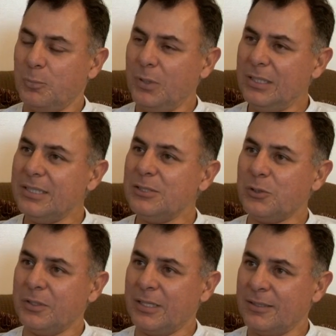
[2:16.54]
Really
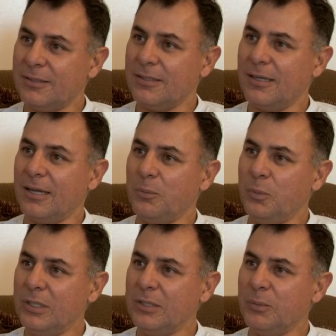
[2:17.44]
enjoyed that. I
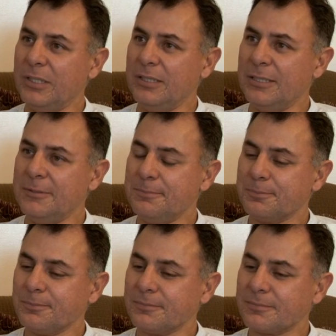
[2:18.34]
really, really did.
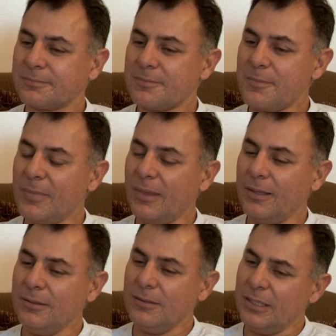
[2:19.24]

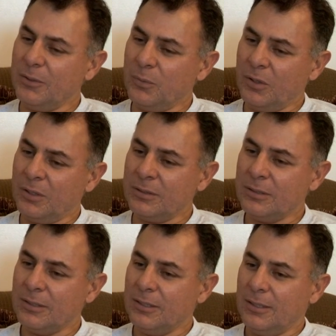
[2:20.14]
Later on,
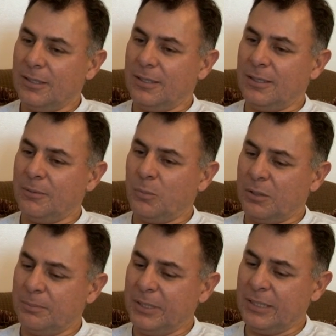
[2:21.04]

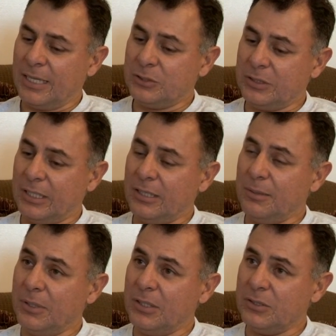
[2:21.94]
while being actually in
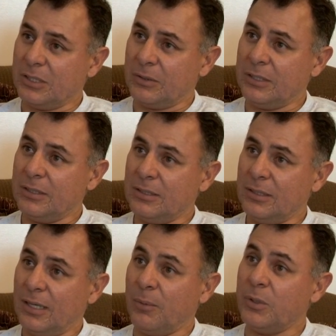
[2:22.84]
the military,
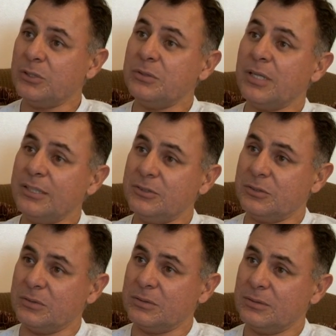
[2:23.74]
I went to night
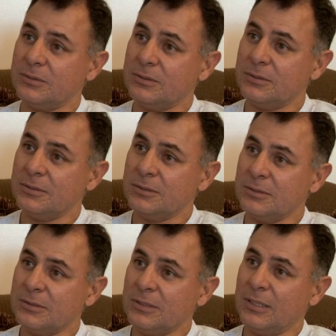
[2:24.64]
school.
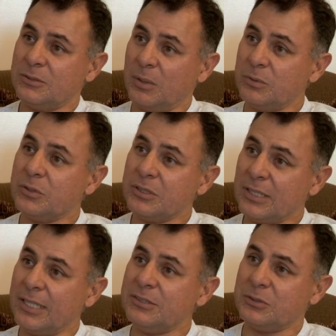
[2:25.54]
And so I was going to
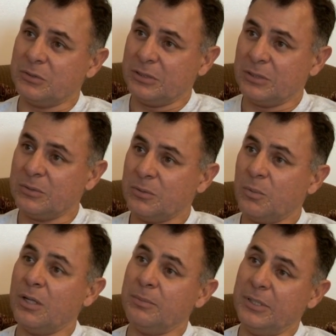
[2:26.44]
night schools, you know,
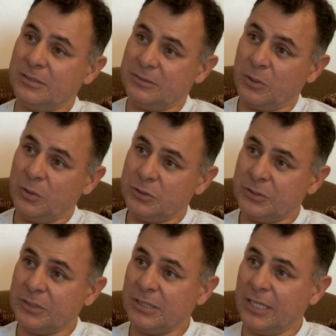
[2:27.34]
while being a soldier
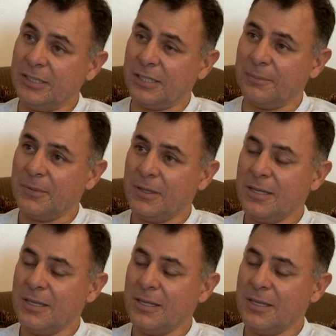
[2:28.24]
during the daytime.